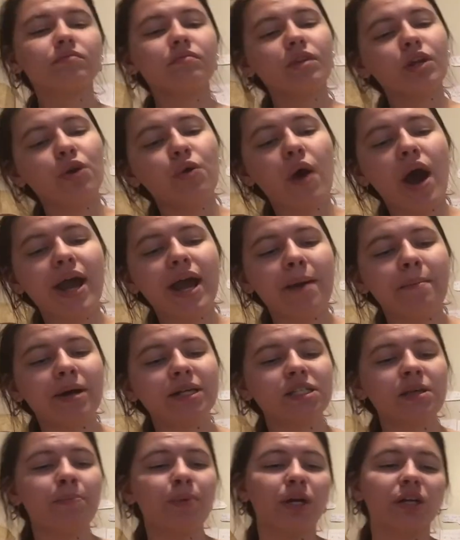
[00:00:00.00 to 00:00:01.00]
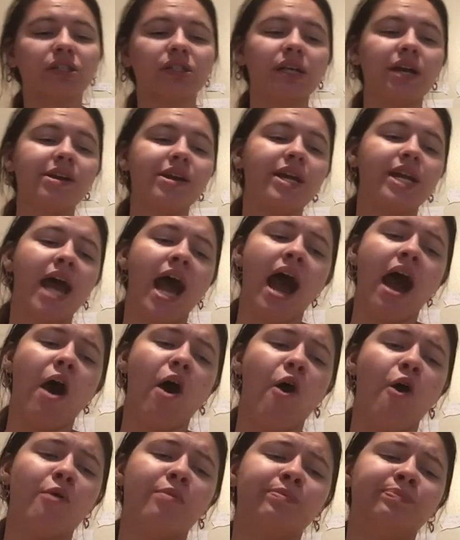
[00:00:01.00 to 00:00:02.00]
who I am as a person and
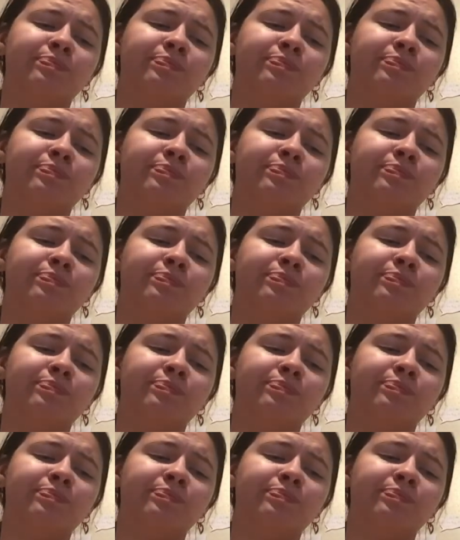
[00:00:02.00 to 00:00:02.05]
how